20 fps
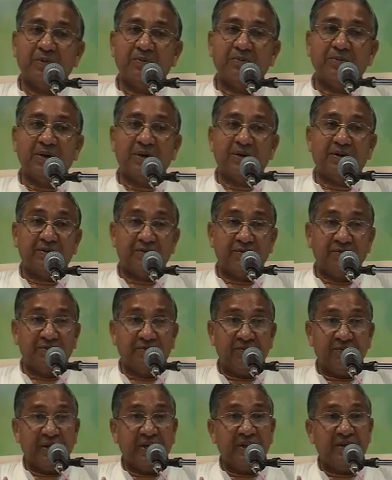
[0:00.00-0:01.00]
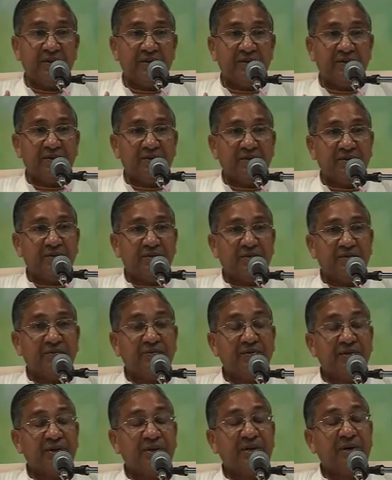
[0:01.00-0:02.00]
But when
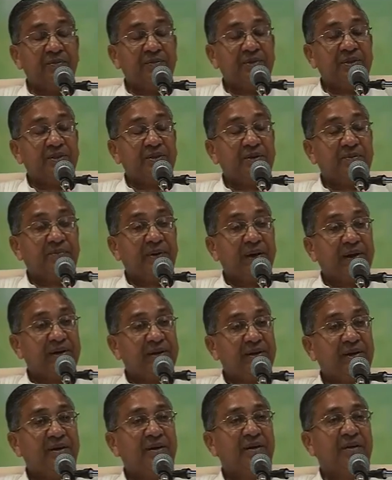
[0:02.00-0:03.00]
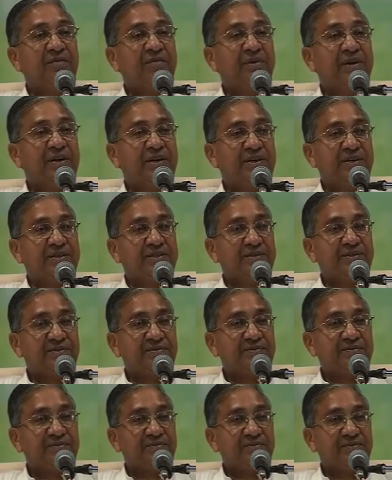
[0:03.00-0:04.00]
we come in the practical world,
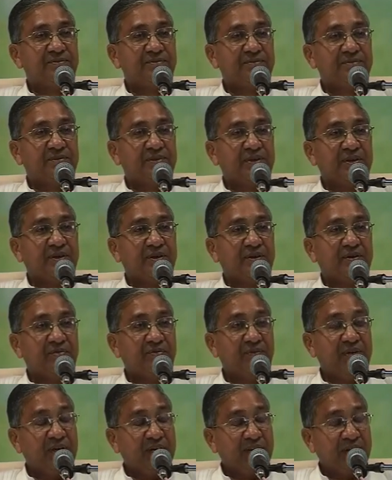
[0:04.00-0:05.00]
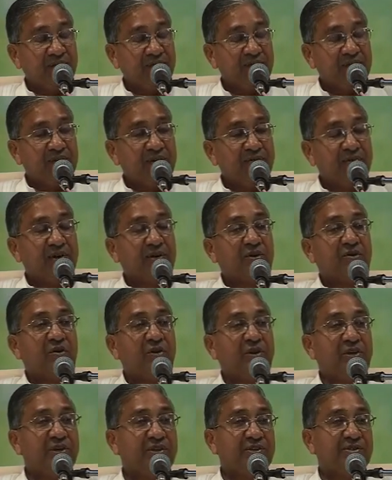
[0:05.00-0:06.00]
we are with our
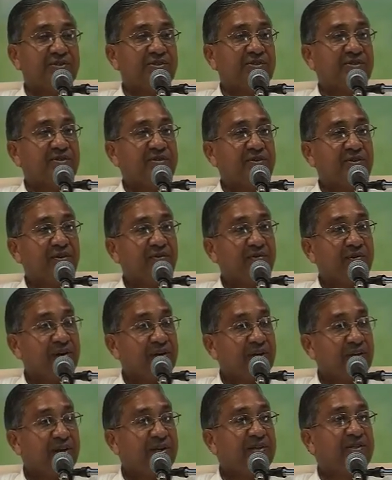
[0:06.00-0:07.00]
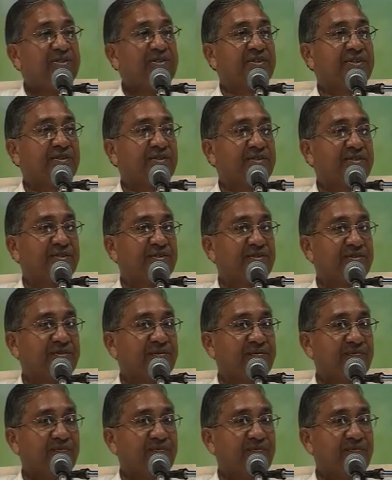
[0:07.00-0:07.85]
colleagues, our relations.